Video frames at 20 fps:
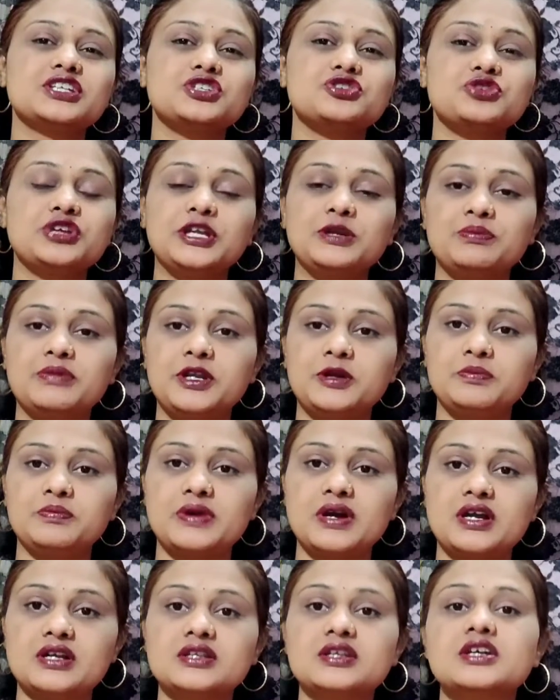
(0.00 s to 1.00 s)
the treatment
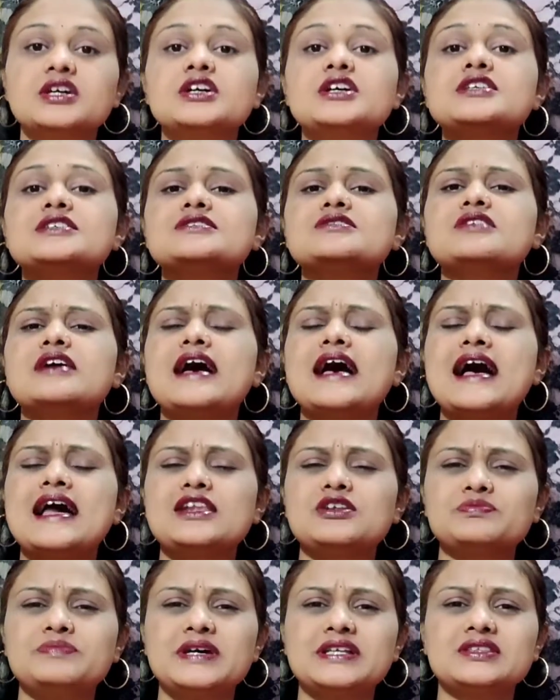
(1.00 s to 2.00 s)
part. So
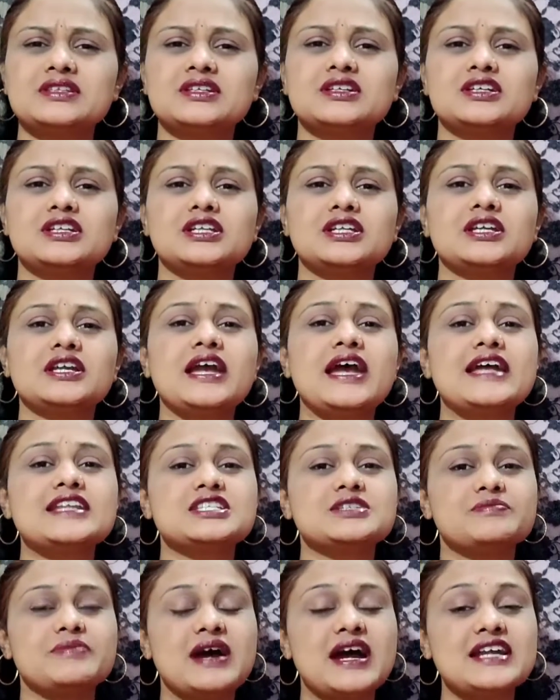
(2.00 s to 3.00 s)
allopathically,
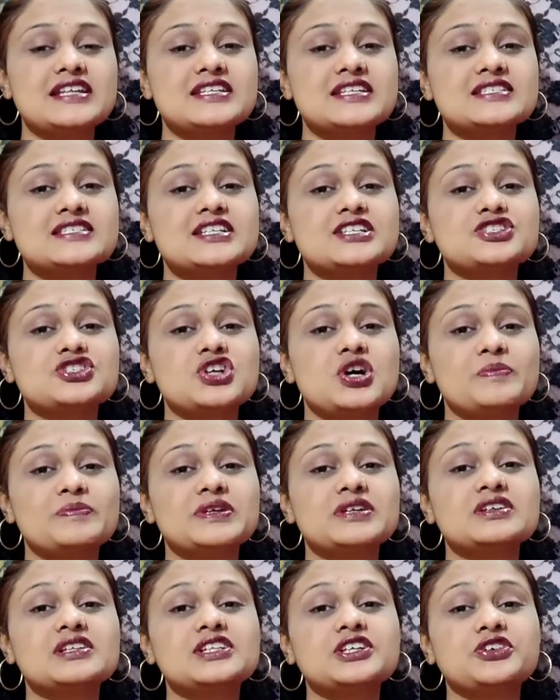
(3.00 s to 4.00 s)
antibiotics and
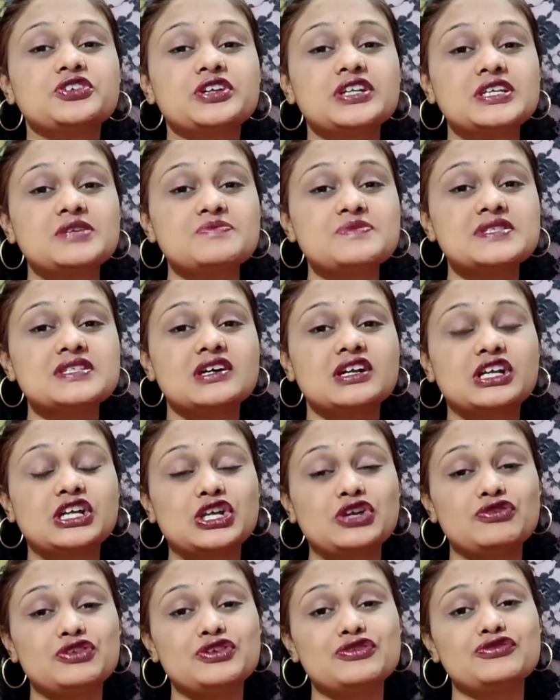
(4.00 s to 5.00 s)
topical creams are
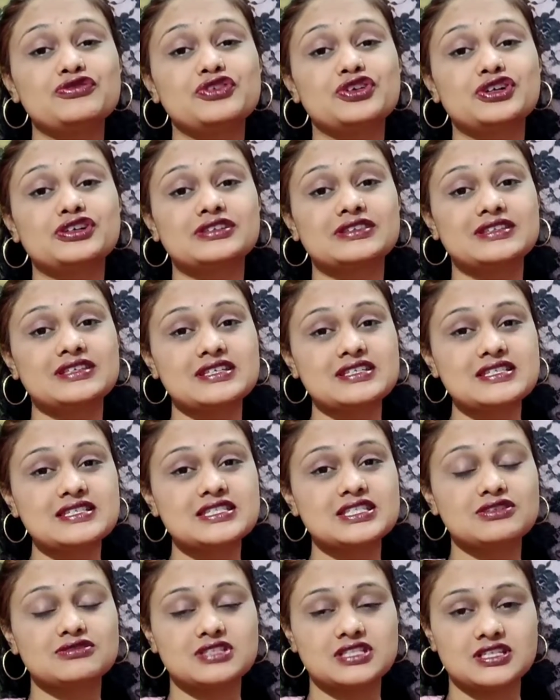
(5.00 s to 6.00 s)
given for
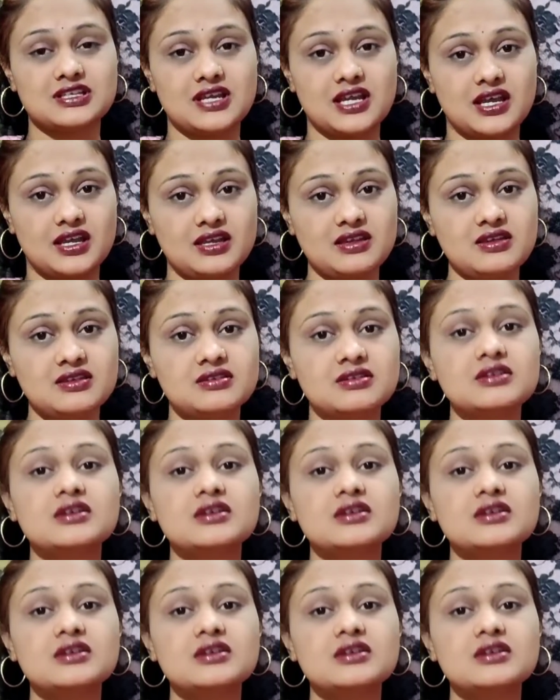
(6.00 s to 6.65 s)
this UTI.